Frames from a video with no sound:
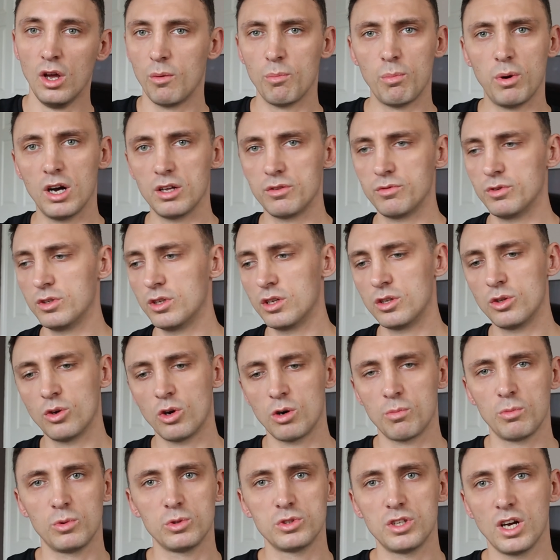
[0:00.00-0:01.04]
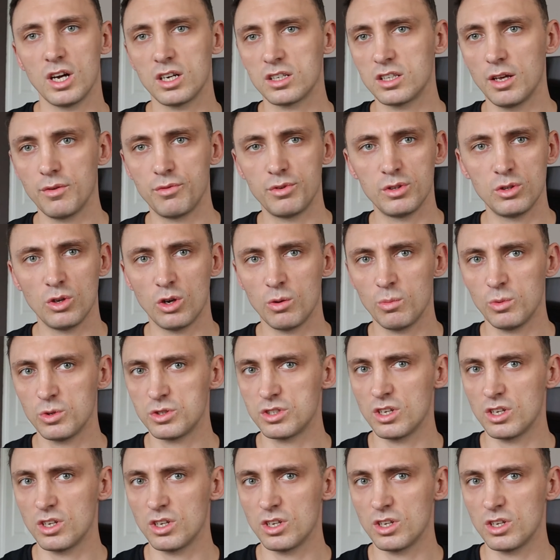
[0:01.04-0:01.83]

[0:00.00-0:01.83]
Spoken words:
But with the normal duct tape, with normal